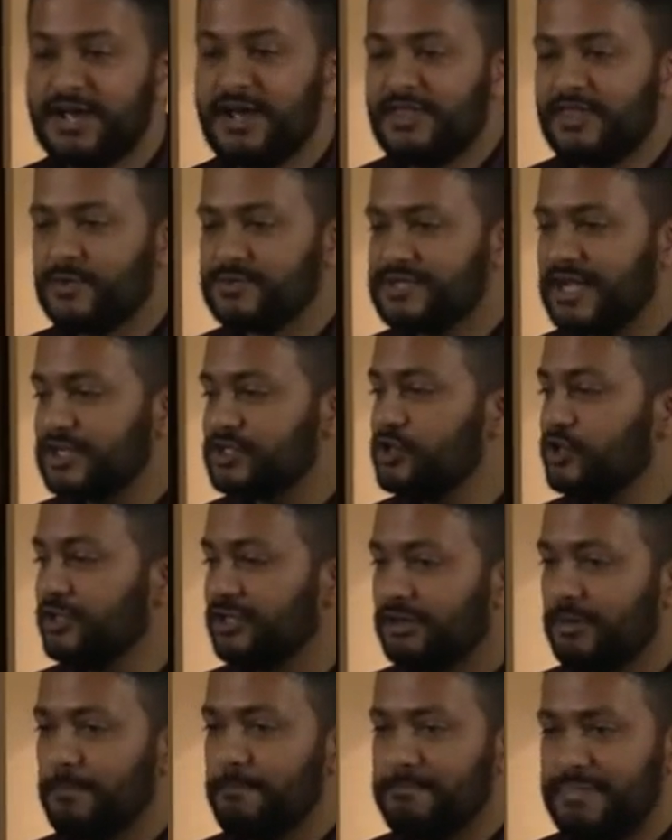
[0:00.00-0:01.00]
there was actually a
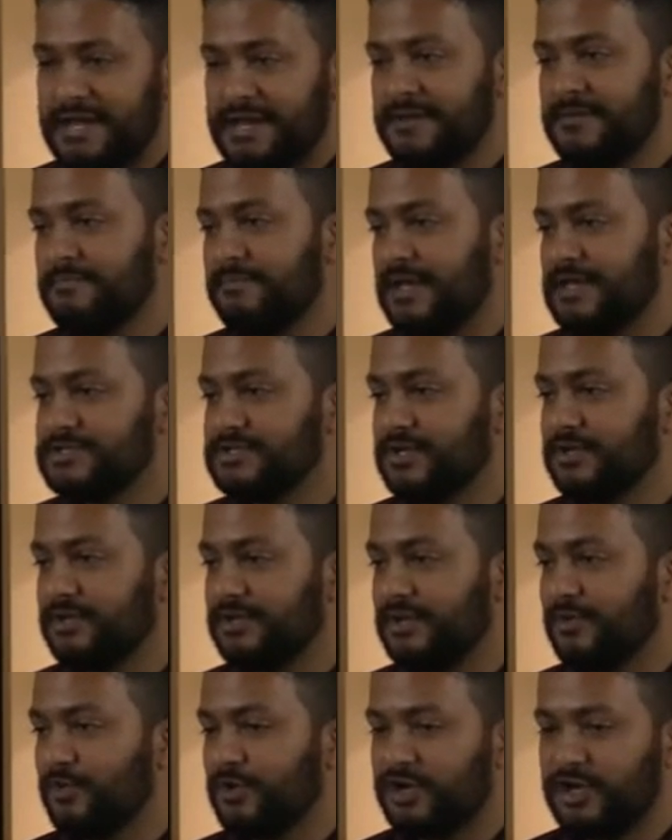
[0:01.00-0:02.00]
little bin
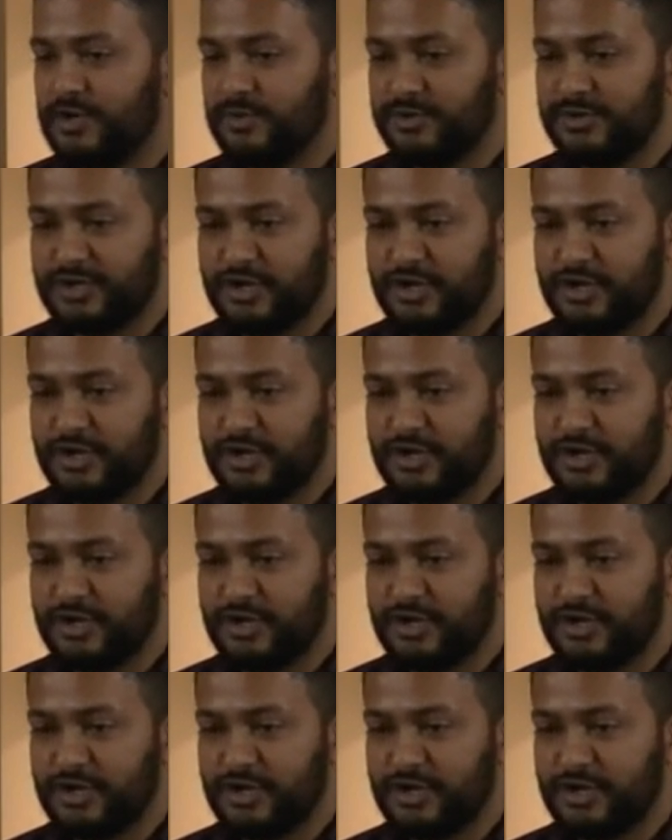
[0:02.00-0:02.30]
basically where you,